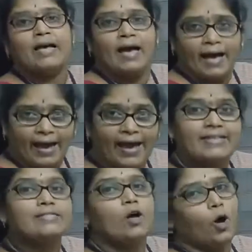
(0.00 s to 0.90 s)

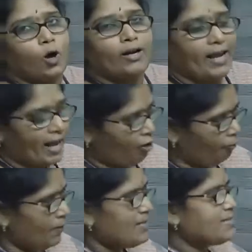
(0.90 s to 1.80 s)
has or
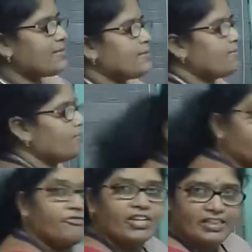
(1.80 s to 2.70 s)
have plus
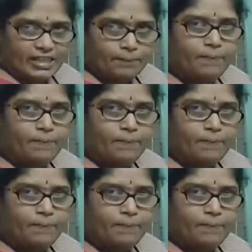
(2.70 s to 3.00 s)
V3